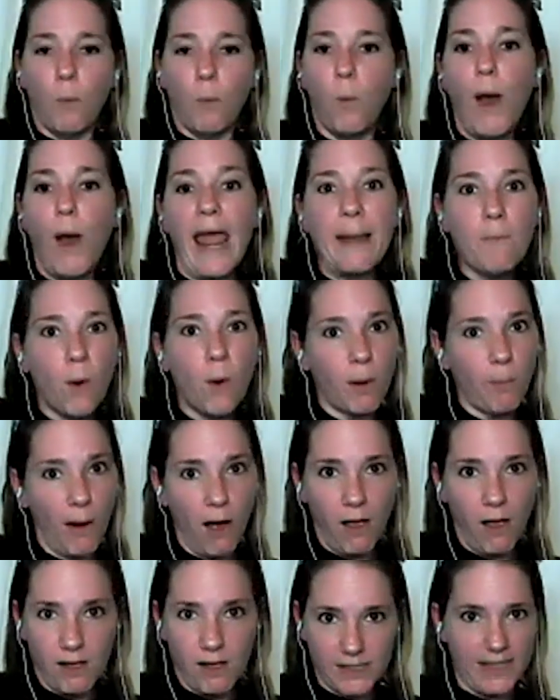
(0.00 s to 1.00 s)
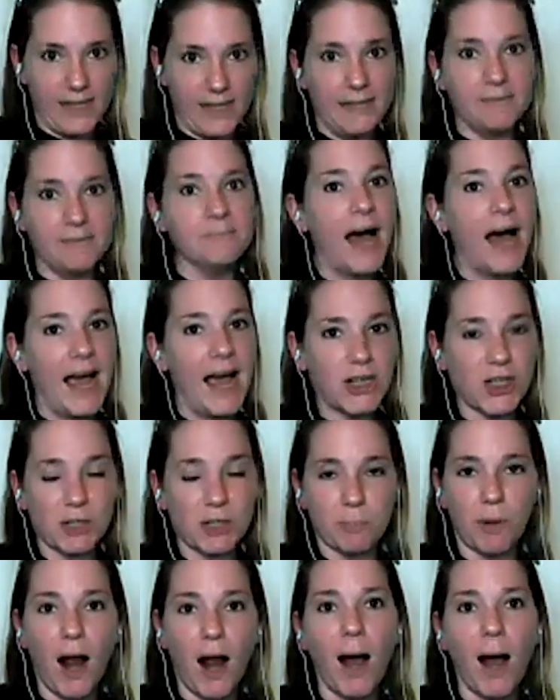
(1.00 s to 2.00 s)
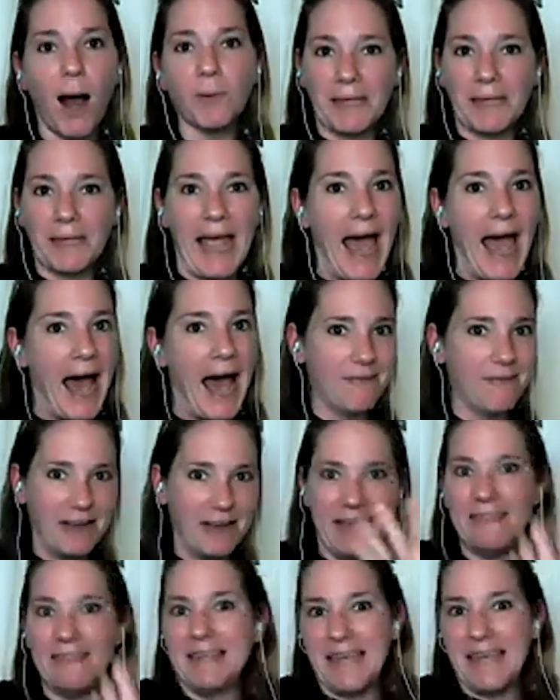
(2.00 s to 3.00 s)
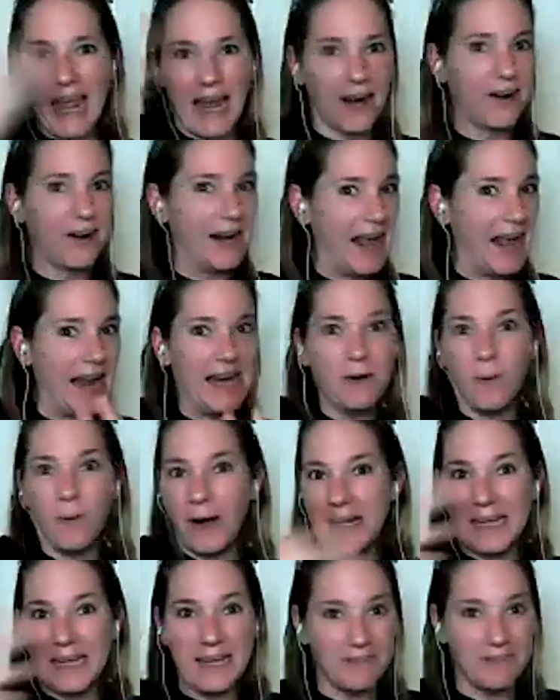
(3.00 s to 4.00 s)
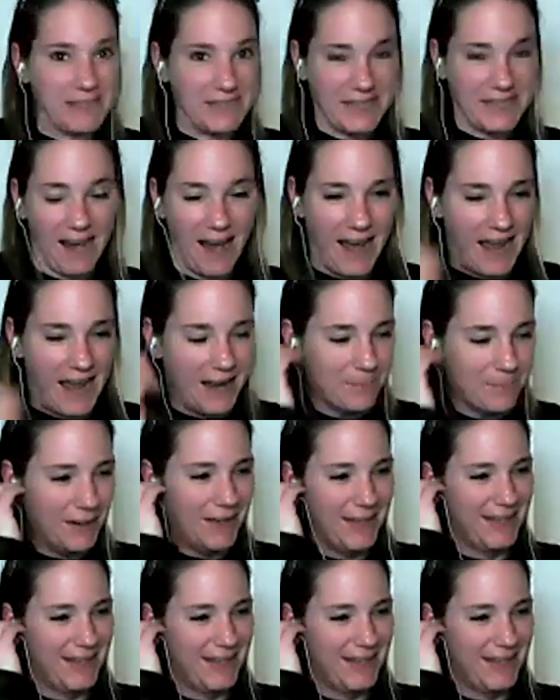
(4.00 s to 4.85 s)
way more balls than I should probably have in the air at any one given time.